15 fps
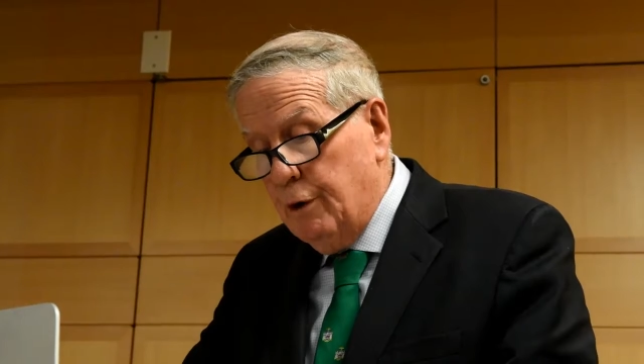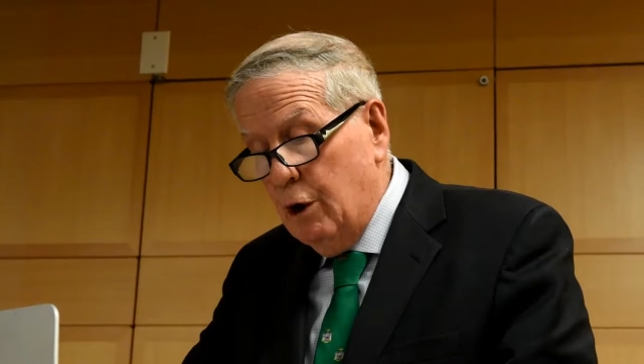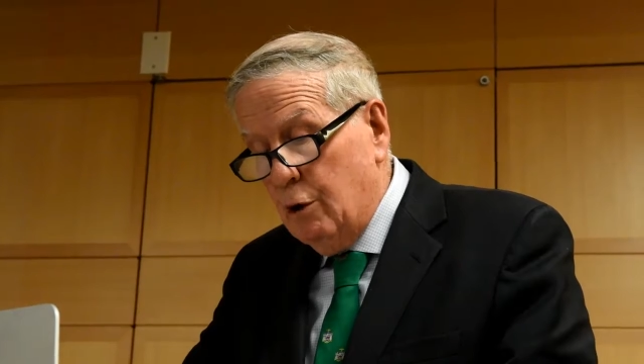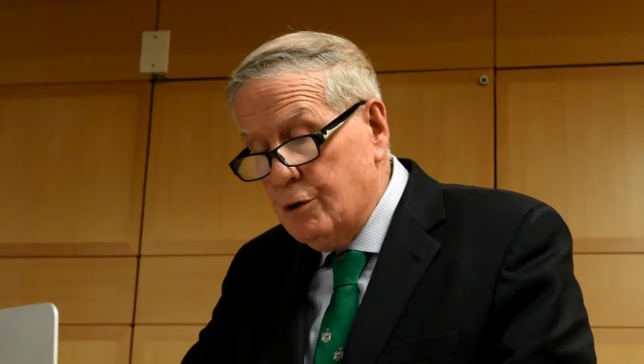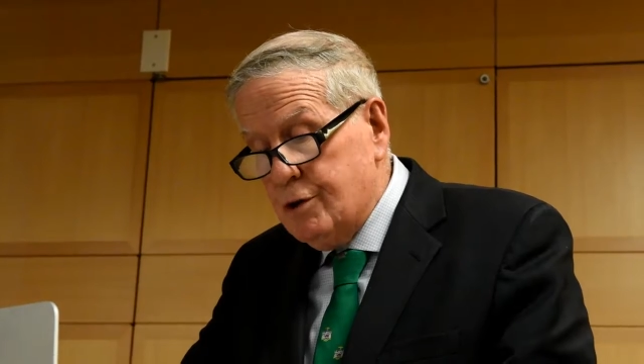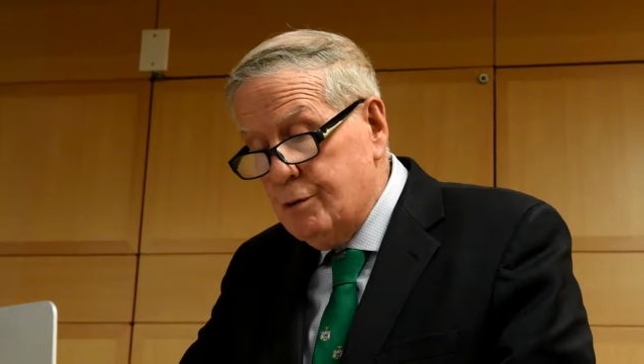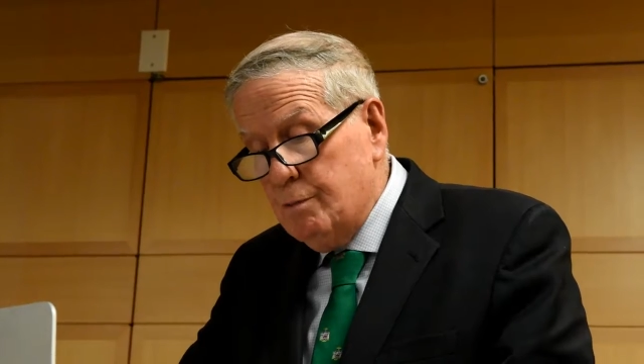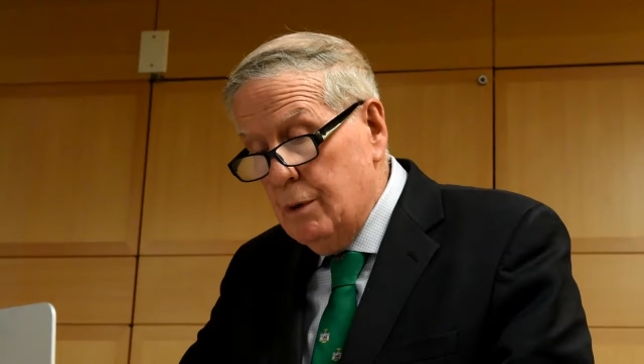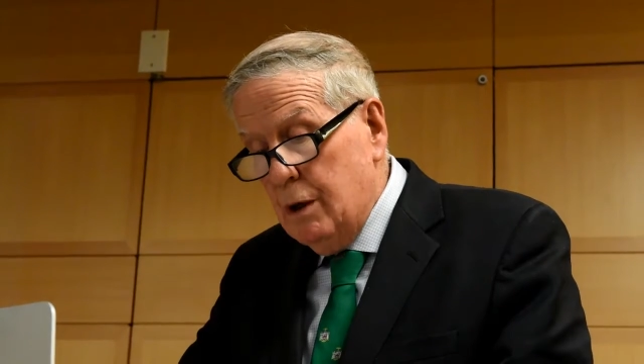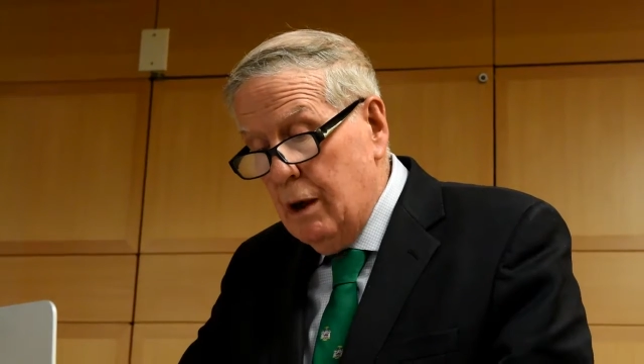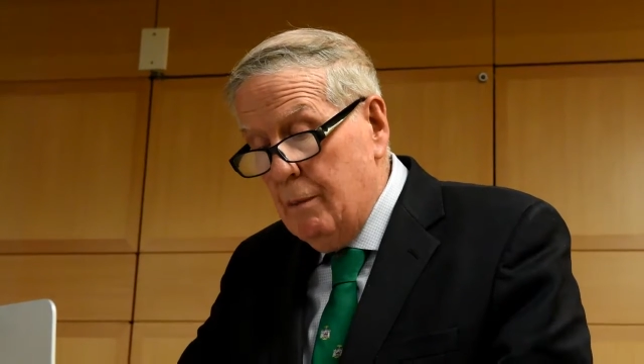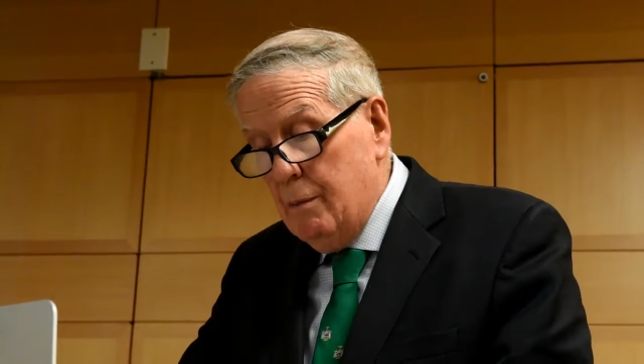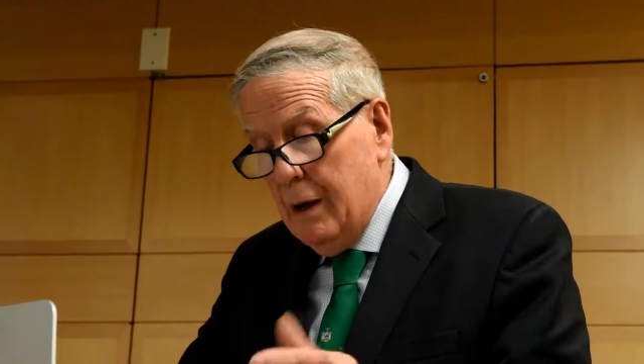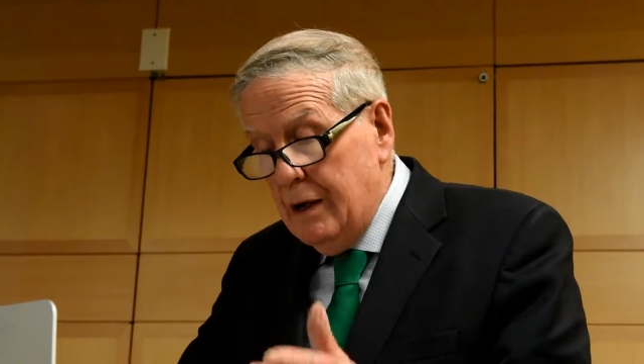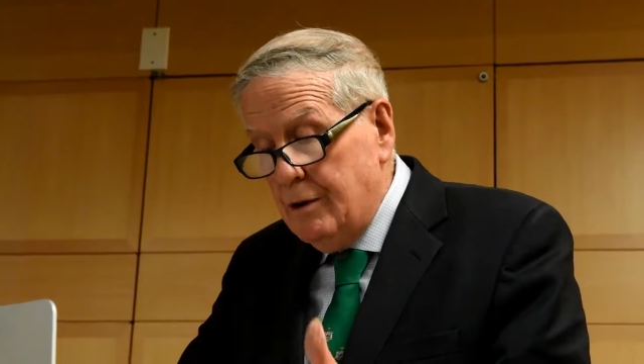votes
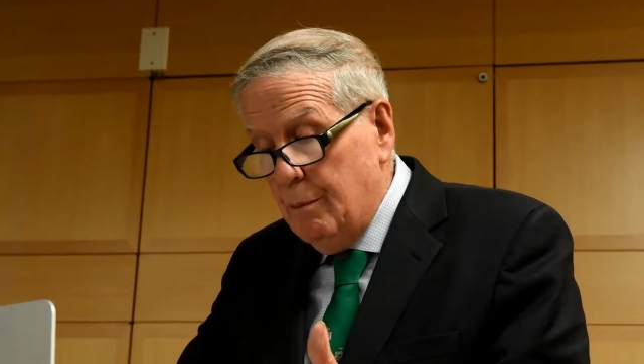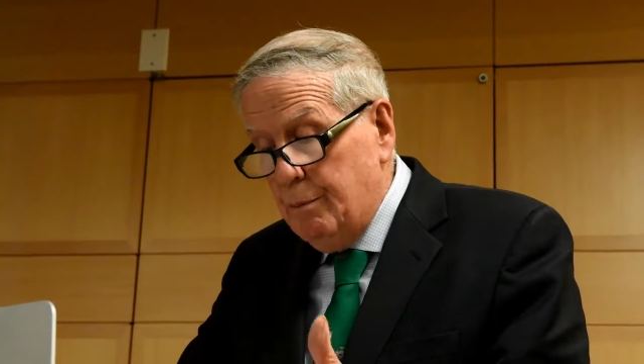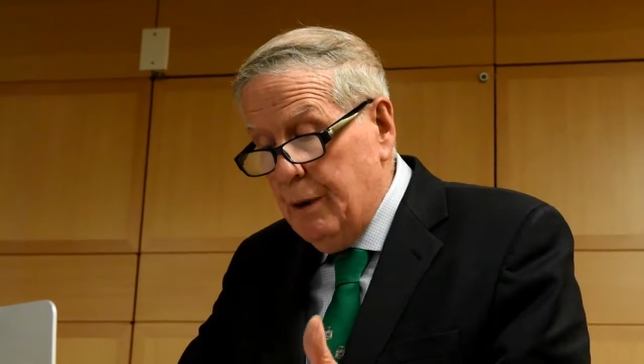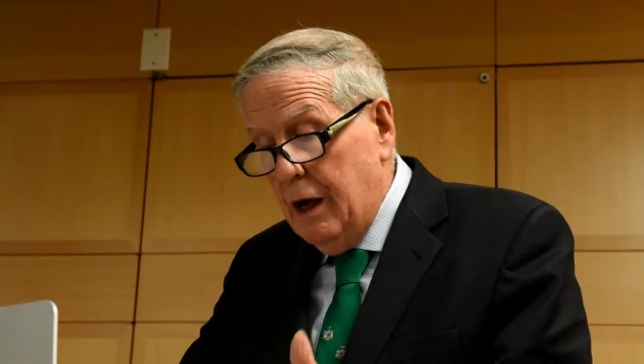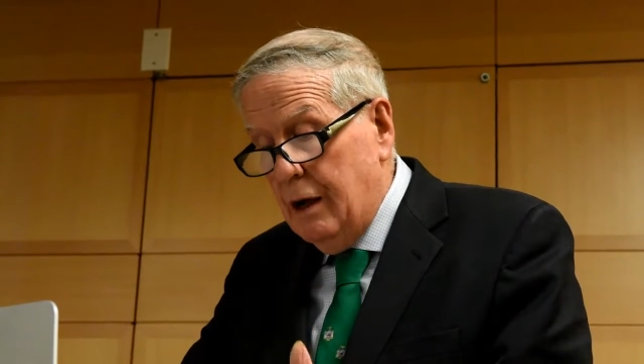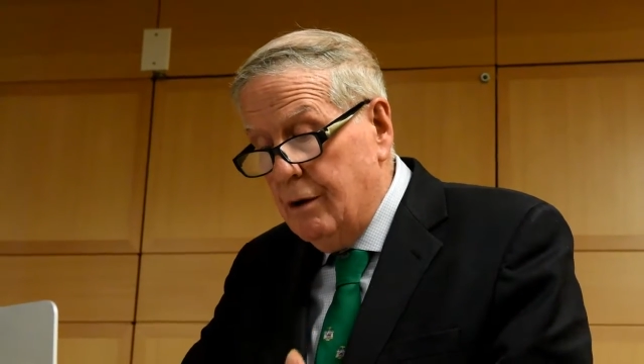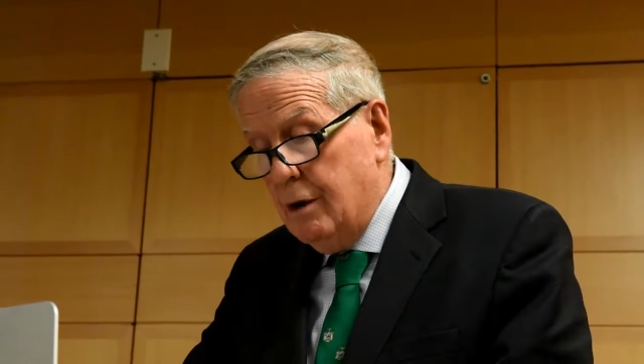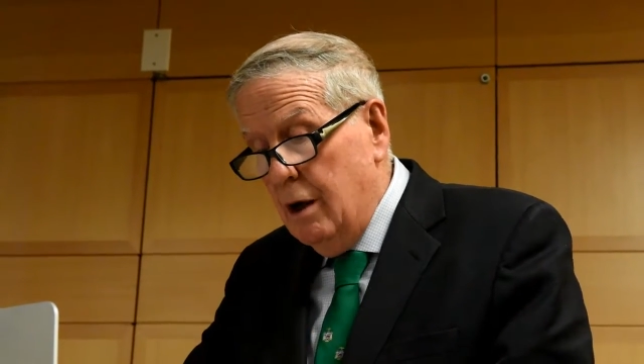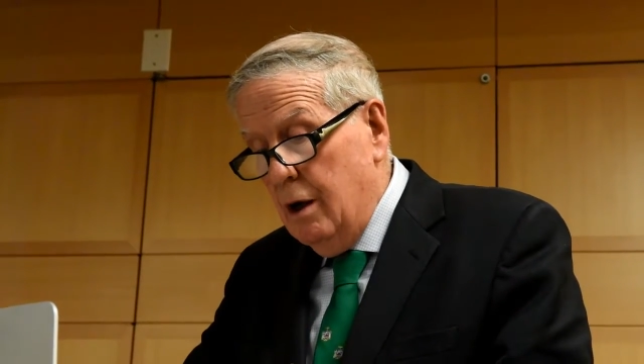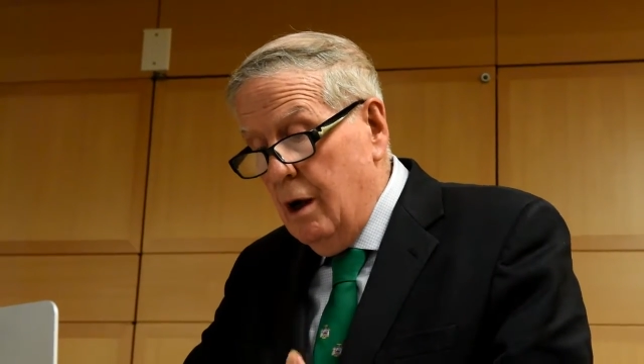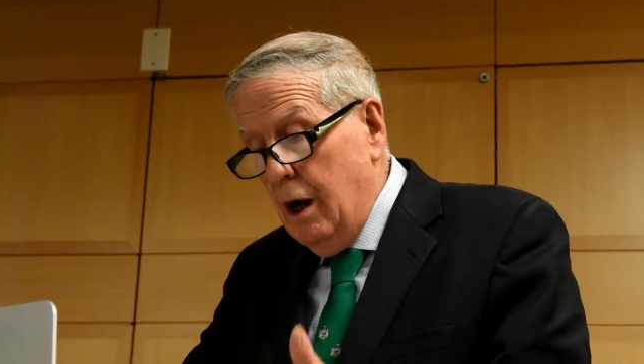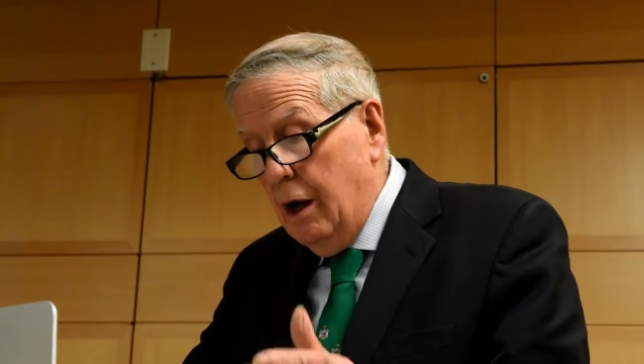may depend